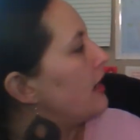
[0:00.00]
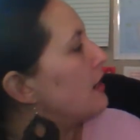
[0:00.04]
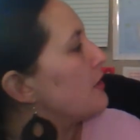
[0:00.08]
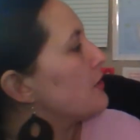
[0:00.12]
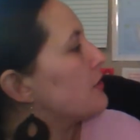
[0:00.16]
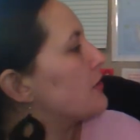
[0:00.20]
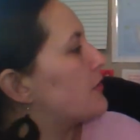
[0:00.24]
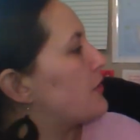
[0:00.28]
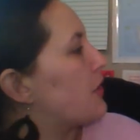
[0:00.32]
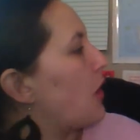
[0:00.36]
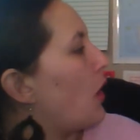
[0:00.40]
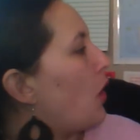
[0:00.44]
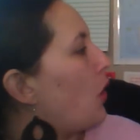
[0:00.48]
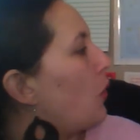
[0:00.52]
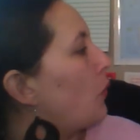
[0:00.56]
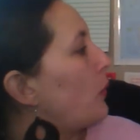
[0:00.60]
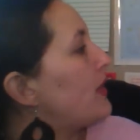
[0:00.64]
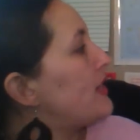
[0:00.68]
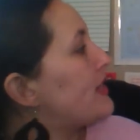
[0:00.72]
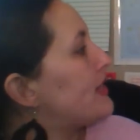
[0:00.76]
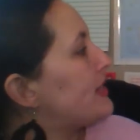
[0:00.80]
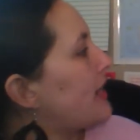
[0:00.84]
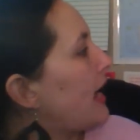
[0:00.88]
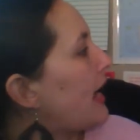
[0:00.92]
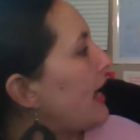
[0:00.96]
So we
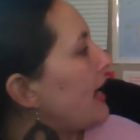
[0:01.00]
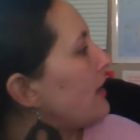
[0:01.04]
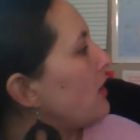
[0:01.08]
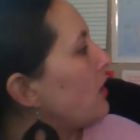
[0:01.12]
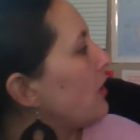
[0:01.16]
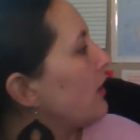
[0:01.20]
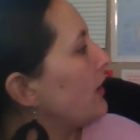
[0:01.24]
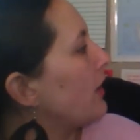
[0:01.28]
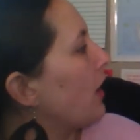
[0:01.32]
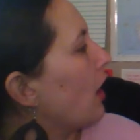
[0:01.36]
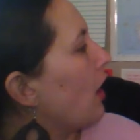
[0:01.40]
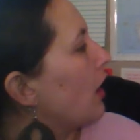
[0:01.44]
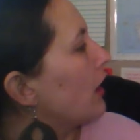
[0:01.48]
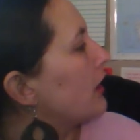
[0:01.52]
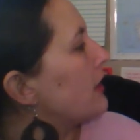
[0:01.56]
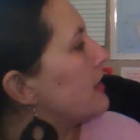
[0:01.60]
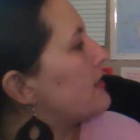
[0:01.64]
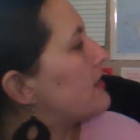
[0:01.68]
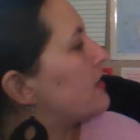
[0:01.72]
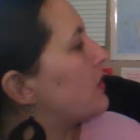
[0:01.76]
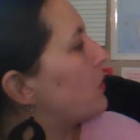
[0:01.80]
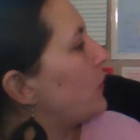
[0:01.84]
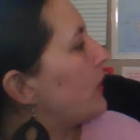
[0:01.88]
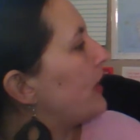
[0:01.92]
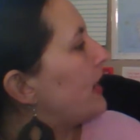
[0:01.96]
stay in our yard
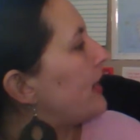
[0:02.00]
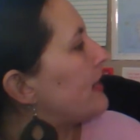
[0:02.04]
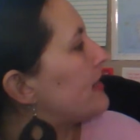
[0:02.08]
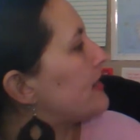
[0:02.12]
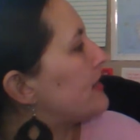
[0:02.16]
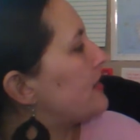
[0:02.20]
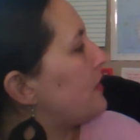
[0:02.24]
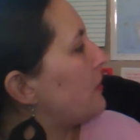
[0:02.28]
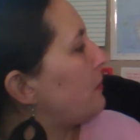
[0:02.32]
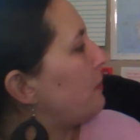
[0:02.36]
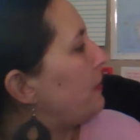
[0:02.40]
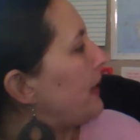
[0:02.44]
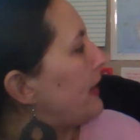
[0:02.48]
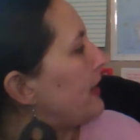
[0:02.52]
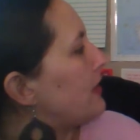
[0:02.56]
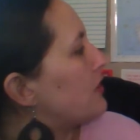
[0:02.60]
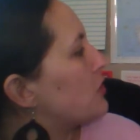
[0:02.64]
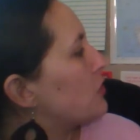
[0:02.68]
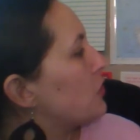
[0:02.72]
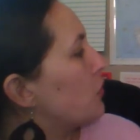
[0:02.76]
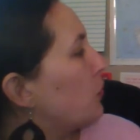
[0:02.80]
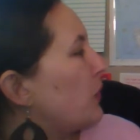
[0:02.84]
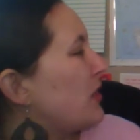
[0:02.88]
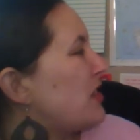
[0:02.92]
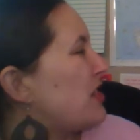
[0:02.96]
until we get to the
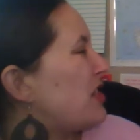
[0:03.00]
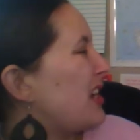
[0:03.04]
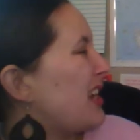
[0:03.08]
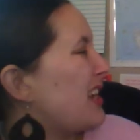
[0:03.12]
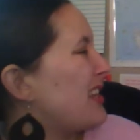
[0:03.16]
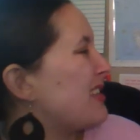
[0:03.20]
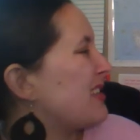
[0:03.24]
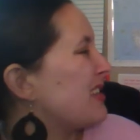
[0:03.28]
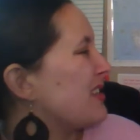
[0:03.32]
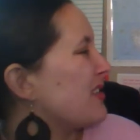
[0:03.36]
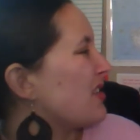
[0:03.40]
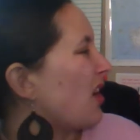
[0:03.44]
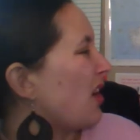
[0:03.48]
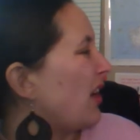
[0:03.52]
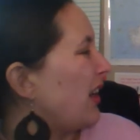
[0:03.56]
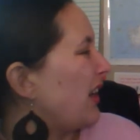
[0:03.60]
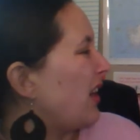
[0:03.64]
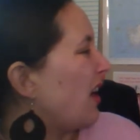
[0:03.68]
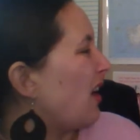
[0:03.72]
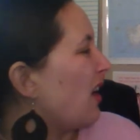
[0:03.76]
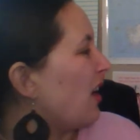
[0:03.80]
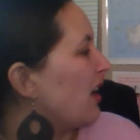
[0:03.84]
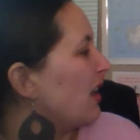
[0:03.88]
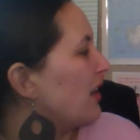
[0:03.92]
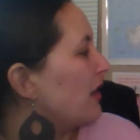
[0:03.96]
beach, which isn't our
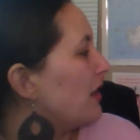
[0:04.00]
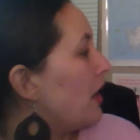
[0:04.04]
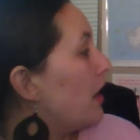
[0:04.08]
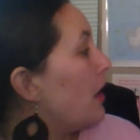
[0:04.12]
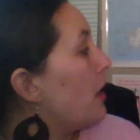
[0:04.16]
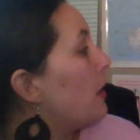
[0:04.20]
yard,